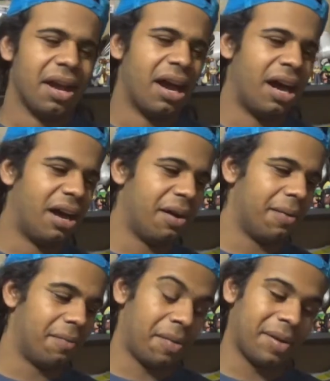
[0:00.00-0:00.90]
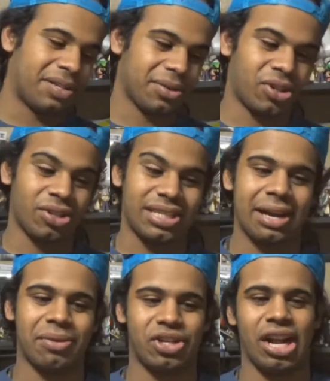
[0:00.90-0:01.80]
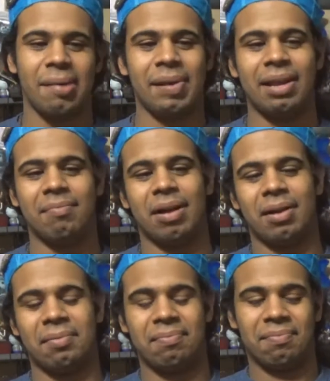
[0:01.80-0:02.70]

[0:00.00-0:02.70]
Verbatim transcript: Uh, we went to a certain sandwich shop and my